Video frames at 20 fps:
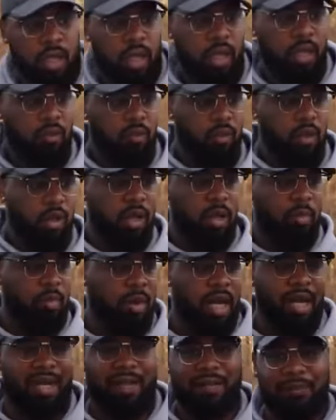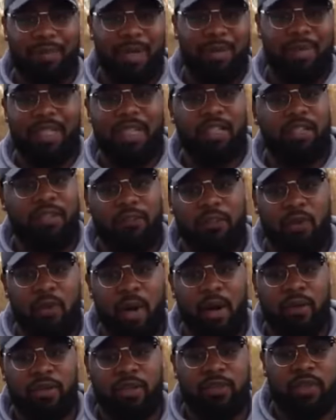And we'll come back. It probably takes a
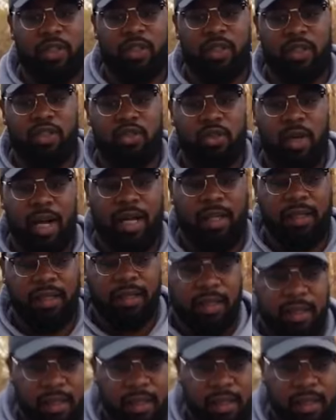few hours for it to dry,